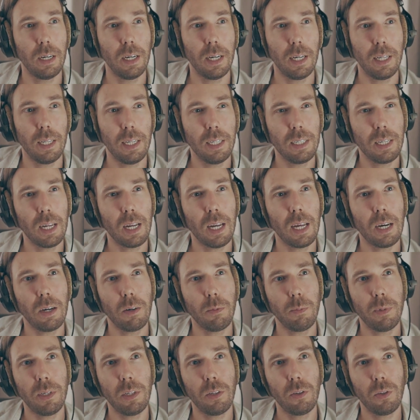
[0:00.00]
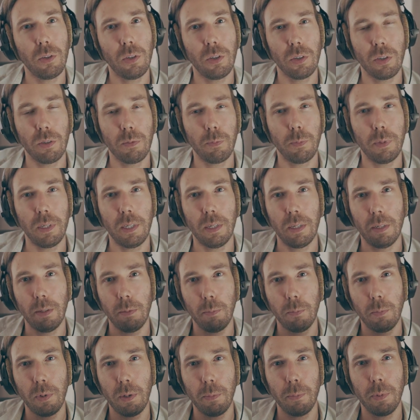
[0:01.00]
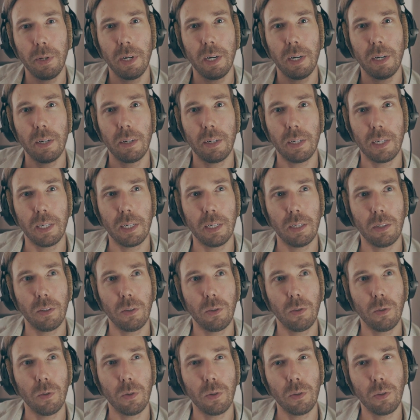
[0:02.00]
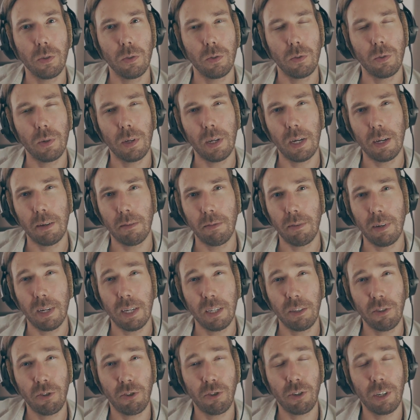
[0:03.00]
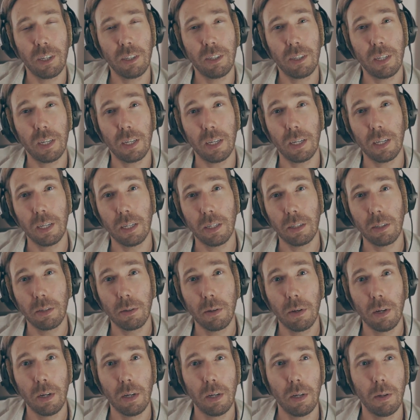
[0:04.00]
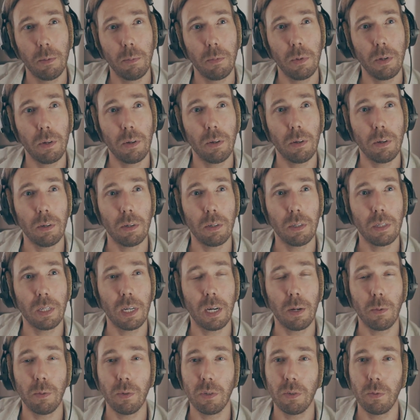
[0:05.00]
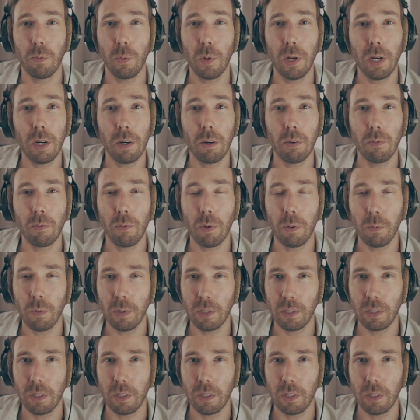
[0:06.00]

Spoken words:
And this allowed me to just be prepared and to also have less stress, I guess, because I was aware of what was